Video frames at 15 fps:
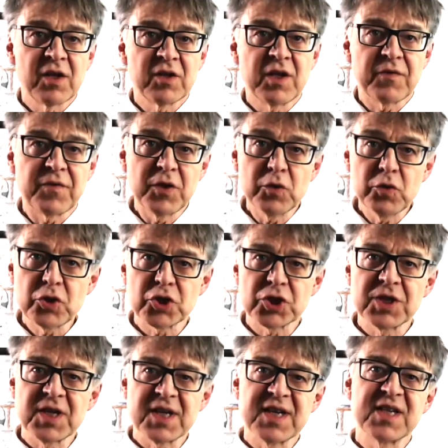
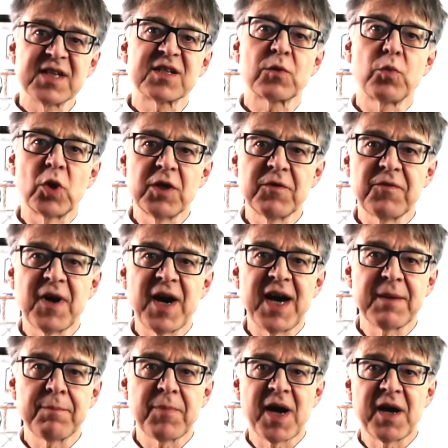Diffusion is
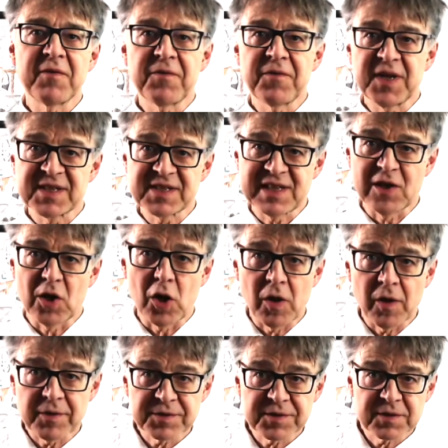quantified by fixed
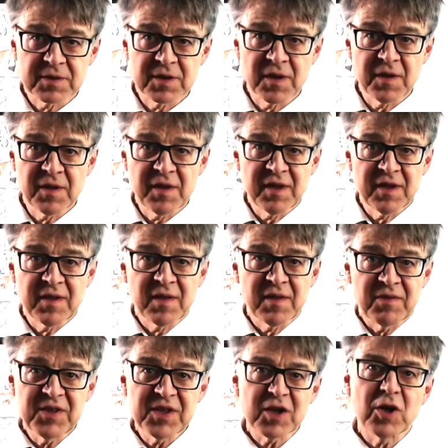laws.
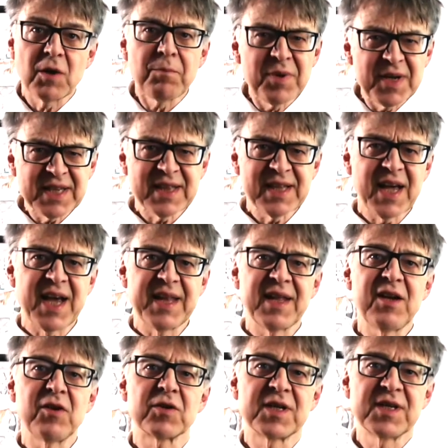These are completely
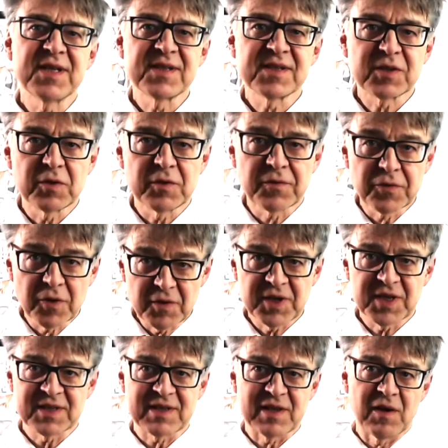analogous to
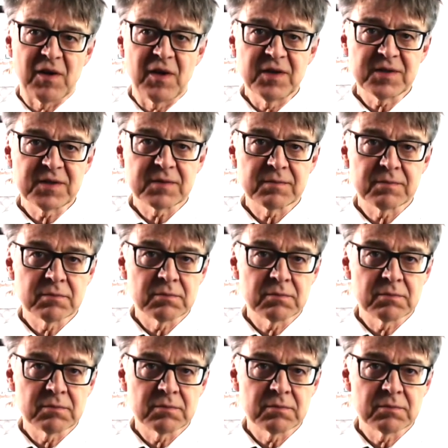Fourier's laws.